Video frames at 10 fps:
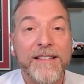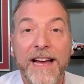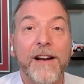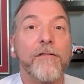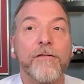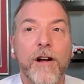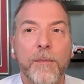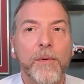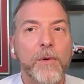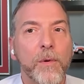I hear
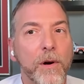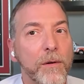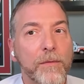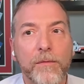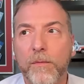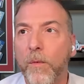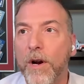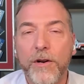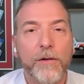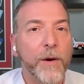from who are
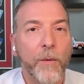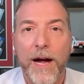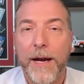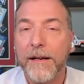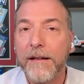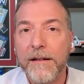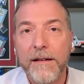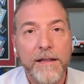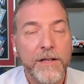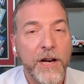wondering why
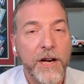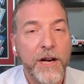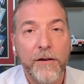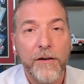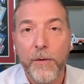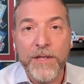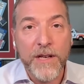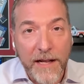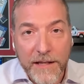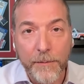the chair of the
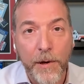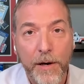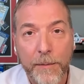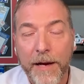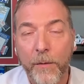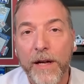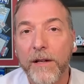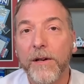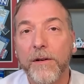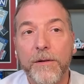Wisconsin party, Ben
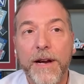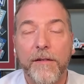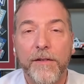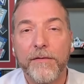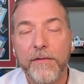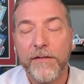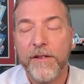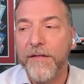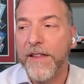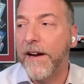Wickler, who now is
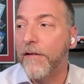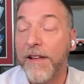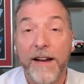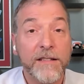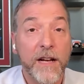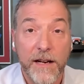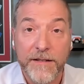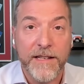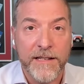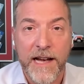leaving there, who's had a ton of
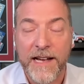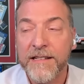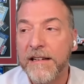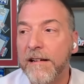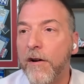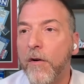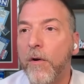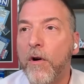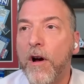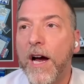success,
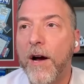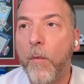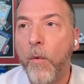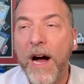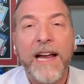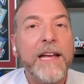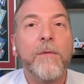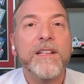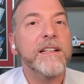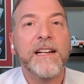why he
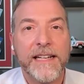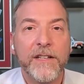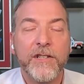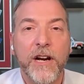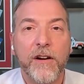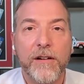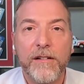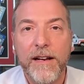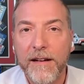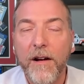wasn't elected chair,
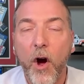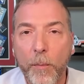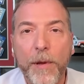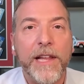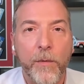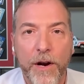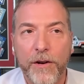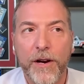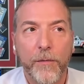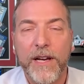and openly
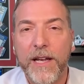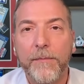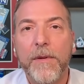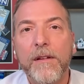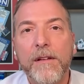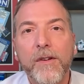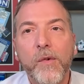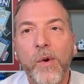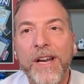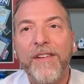wondering would he
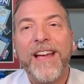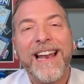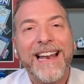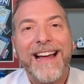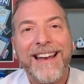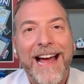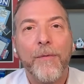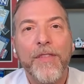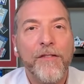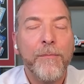be
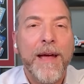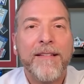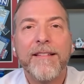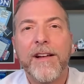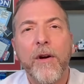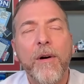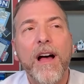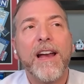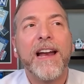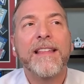allowed this mess to go
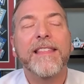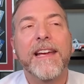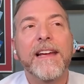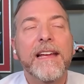on. And I think